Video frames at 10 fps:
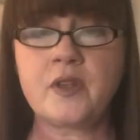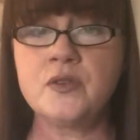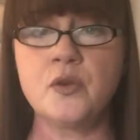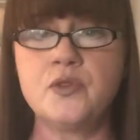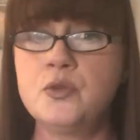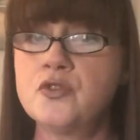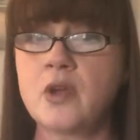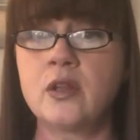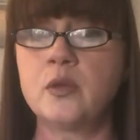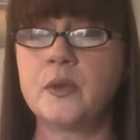So if you
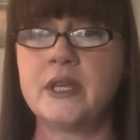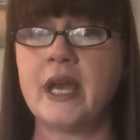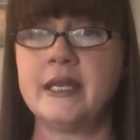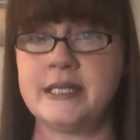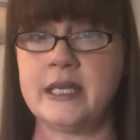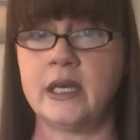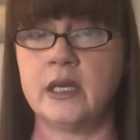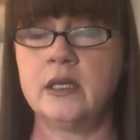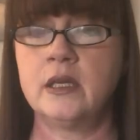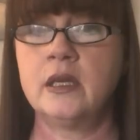struggle with the
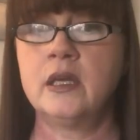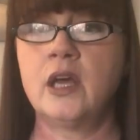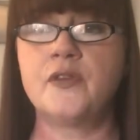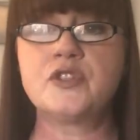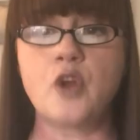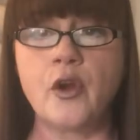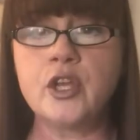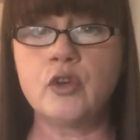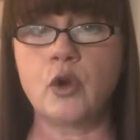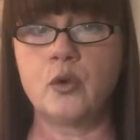idea of
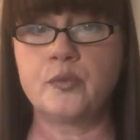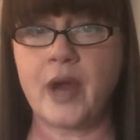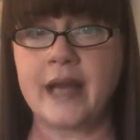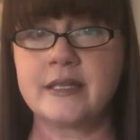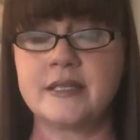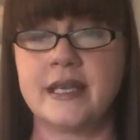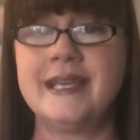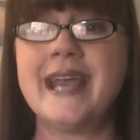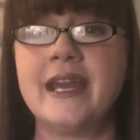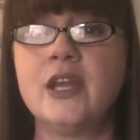starting your own practice and
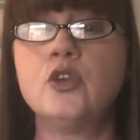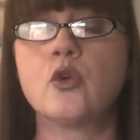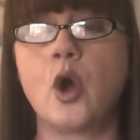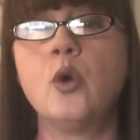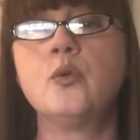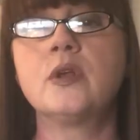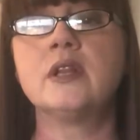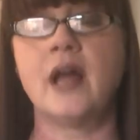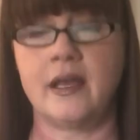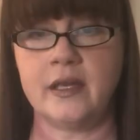getting your own
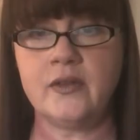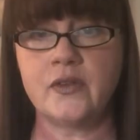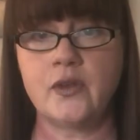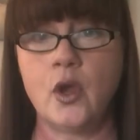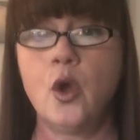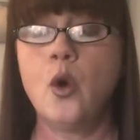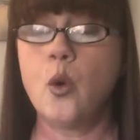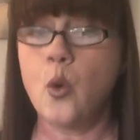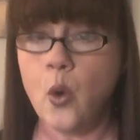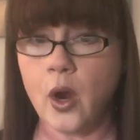clients,
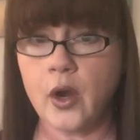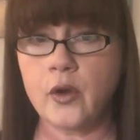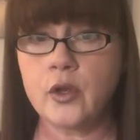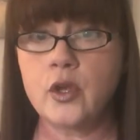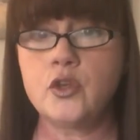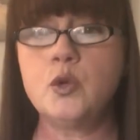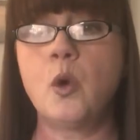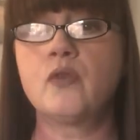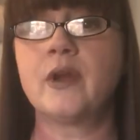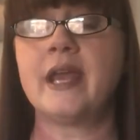or you
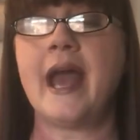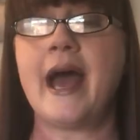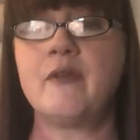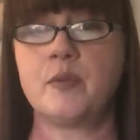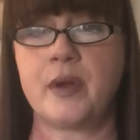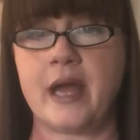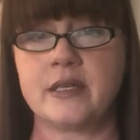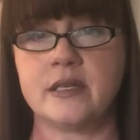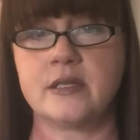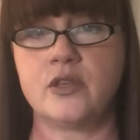already have a
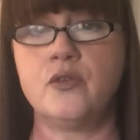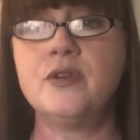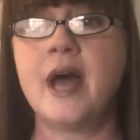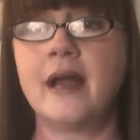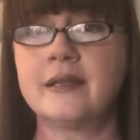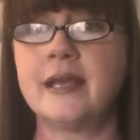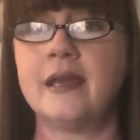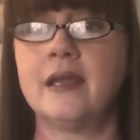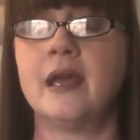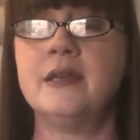practice and you're not
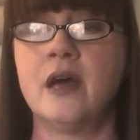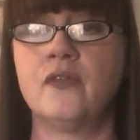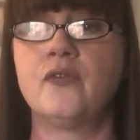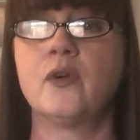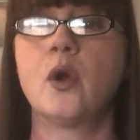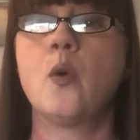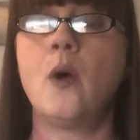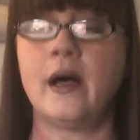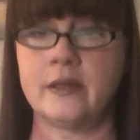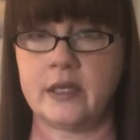getting enough
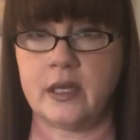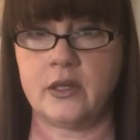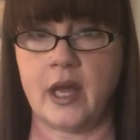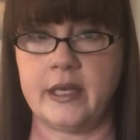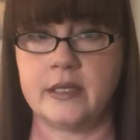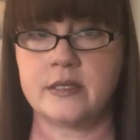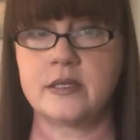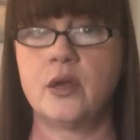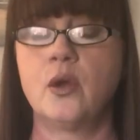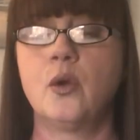quality
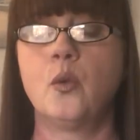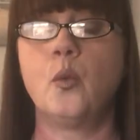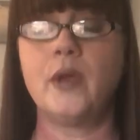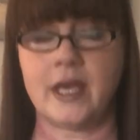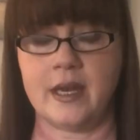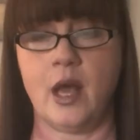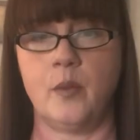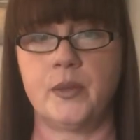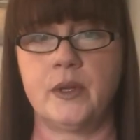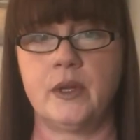clients, we can help.